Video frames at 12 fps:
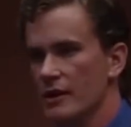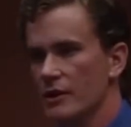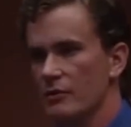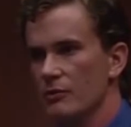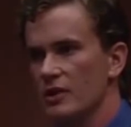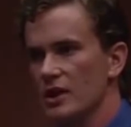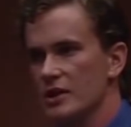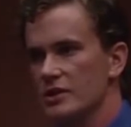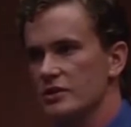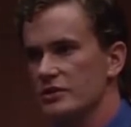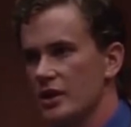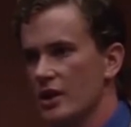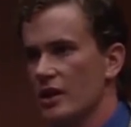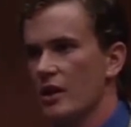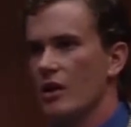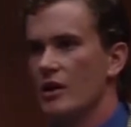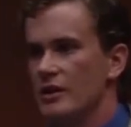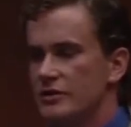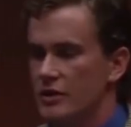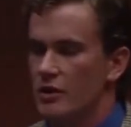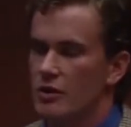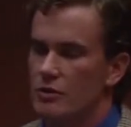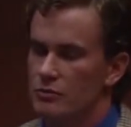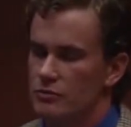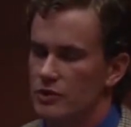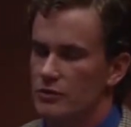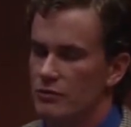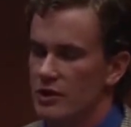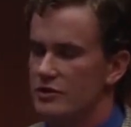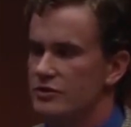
requested $2,000 to send 25